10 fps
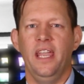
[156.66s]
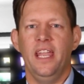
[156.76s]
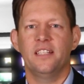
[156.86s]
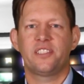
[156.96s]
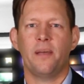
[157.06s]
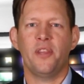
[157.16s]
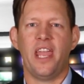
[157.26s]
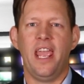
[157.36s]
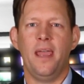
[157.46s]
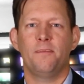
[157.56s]
In some of
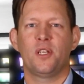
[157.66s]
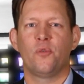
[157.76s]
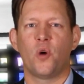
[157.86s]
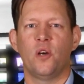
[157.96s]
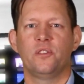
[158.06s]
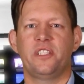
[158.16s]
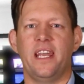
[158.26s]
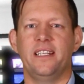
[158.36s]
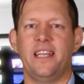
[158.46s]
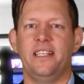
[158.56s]
the Hampton Roads
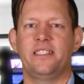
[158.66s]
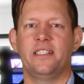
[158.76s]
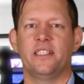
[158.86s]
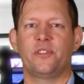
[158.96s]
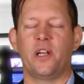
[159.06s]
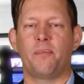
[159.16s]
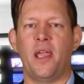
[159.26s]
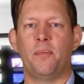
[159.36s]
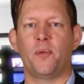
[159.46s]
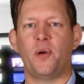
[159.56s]
Sanitation District
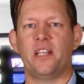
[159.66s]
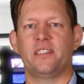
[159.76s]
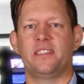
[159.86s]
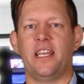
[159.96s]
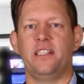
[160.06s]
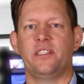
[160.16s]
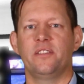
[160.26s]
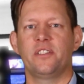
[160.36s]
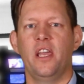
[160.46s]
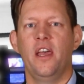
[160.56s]
paper
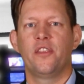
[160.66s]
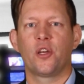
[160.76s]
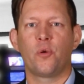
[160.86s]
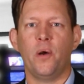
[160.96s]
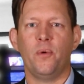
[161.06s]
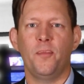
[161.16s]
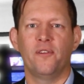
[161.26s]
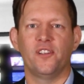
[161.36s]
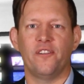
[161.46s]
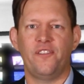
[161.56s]
presentations, the grit
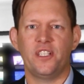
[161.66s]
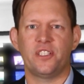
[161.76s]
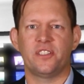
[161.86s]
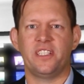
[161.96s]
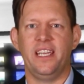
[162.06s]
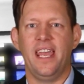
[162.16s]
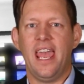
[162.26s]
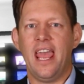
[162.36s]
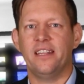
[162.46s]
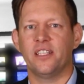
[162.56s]
removal efficiency
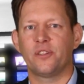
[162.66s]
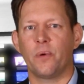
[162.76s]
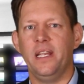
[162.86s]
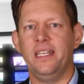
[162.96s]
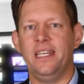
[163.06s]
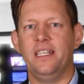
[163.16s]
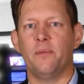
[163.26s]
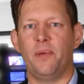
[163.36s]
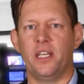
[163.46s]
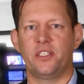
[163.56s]
and the 3D
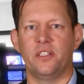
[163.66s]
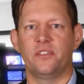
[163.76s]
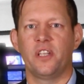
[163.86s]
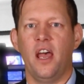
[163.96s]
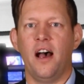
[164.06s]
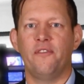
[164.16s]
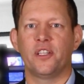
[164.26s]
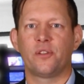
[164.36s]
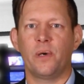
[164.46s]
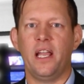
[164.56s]
depictions of
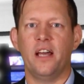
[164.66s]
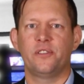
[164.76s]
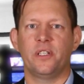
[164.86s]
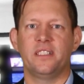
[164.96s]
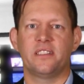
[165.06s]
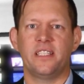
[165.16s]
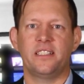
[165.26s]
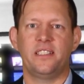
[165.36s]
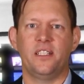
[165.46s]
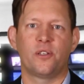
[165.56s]
a
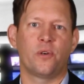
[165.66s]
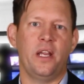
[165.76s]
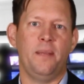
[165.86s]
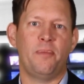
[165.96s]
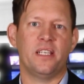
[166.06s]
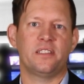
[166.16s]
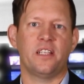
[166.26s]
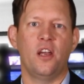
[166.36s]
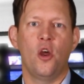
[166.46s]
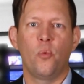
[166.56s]
360-degree
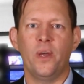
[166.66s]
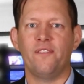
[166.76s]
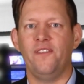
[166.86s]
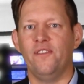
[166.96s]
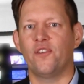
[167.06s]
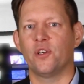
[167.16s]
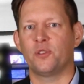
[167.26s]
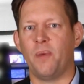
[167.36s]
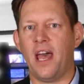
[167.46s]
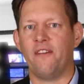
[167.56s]
pista with
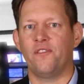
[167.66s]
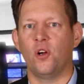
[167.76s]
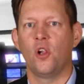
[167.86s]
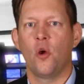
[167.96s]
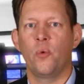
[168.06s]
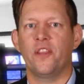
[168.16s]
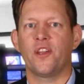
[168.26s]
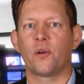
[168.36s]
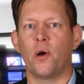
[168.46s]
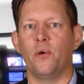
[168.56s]
V-force baffle
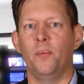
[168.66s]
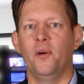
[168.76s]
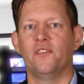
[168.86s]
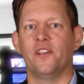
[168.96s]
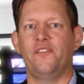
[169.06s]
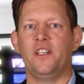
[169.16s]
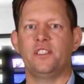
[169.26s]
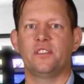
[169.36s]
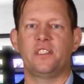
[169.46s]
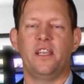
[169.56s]
with a grit removal
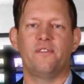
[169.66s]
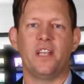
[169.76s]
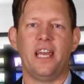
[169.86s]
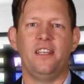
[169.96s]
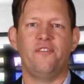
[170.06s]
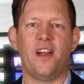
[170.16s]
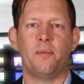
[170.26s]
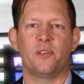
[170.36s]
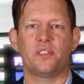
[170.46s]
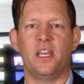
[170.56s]
efficiency of
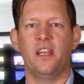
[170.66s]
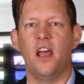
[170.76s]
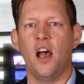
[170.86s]
95%